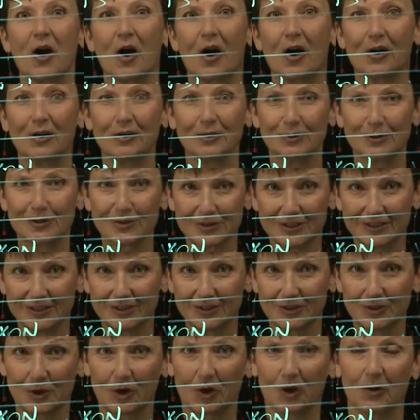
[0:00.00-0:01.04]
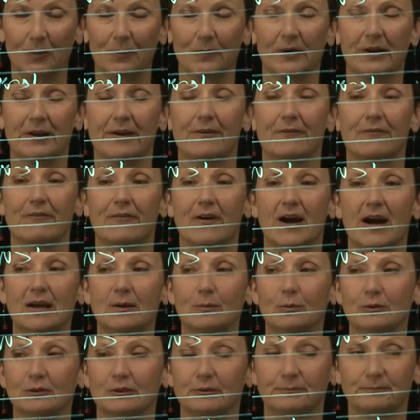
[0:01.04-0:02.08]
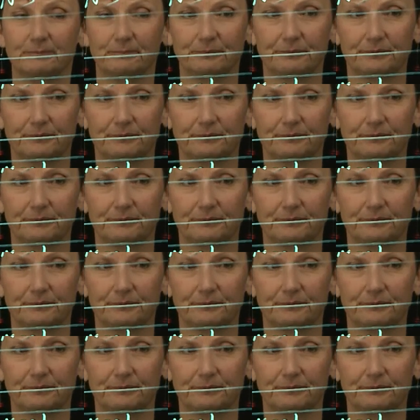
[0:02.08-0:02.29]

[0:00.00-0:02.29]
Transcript: are using the term fiber.